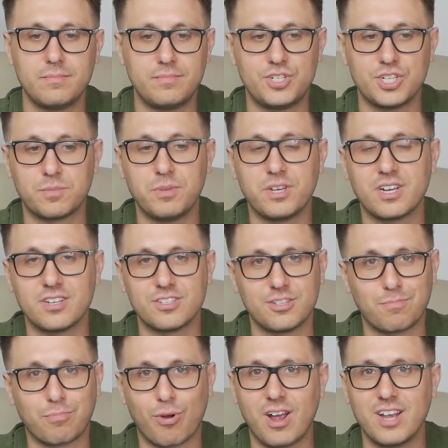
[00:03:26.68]
just because the
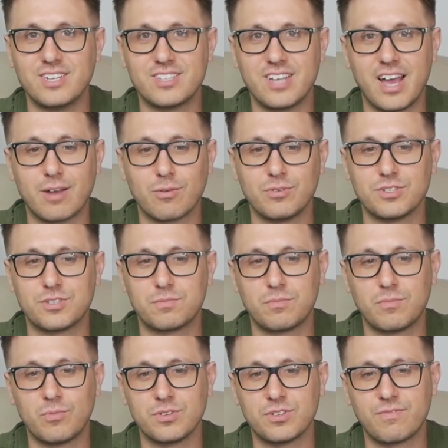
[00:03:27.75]
price tag
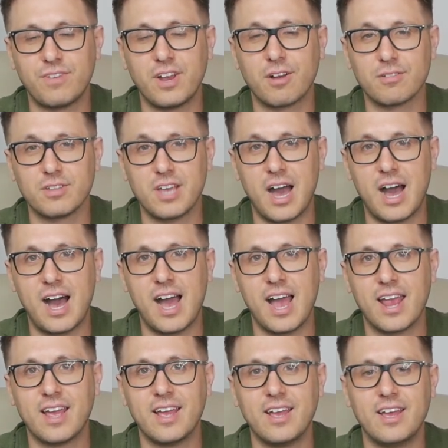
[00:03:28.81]
was fairly
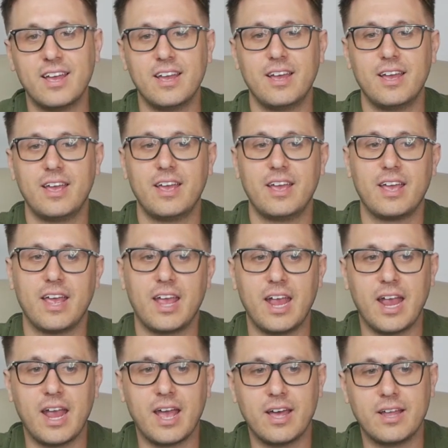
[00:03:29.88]
high.
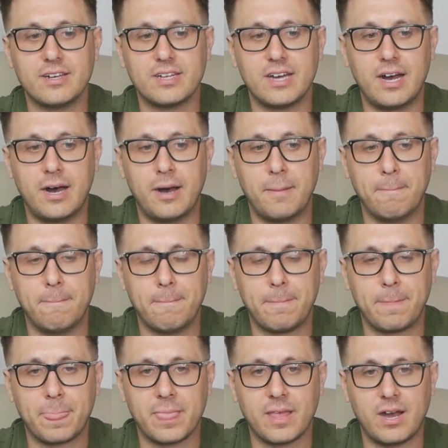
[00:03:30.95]
And
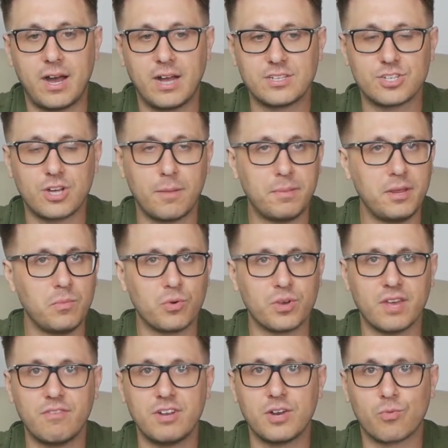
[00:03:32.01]
I saw people
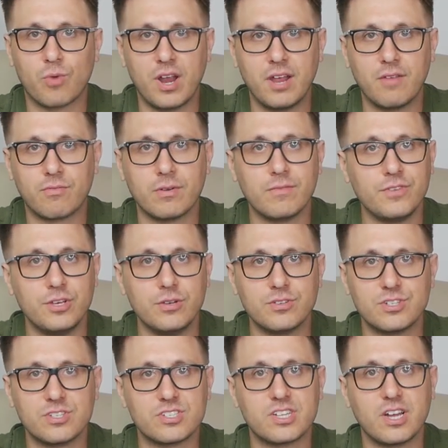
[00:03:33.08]
giving it rave reviews
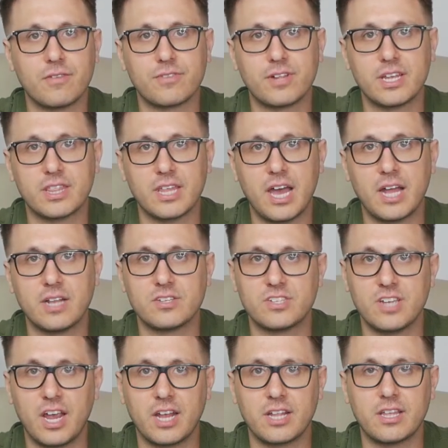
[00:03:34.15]
and stuff like that, and
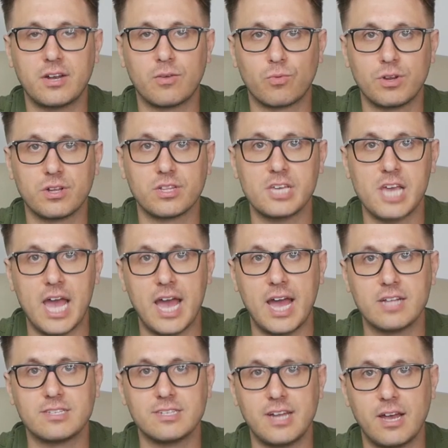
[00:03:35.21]
saying that it really
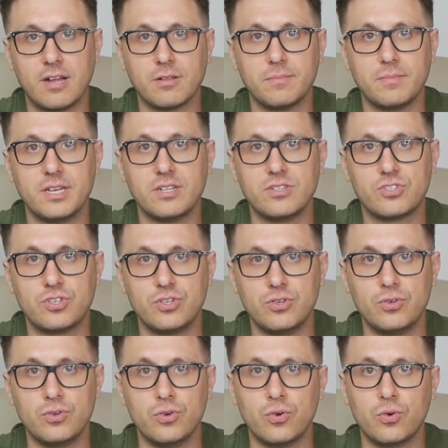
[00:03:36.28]
adds an element
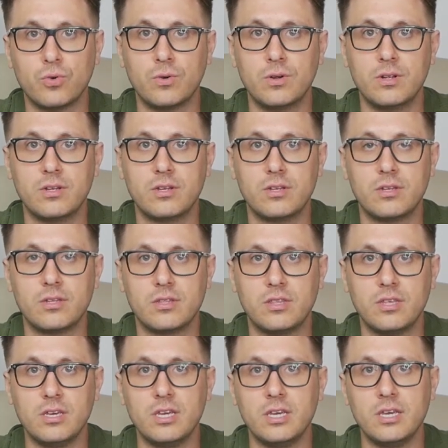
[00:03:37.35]
to
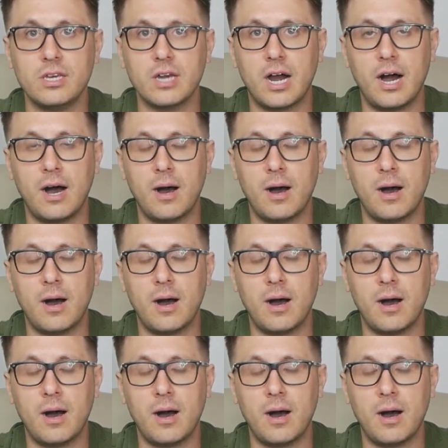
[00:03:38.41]
the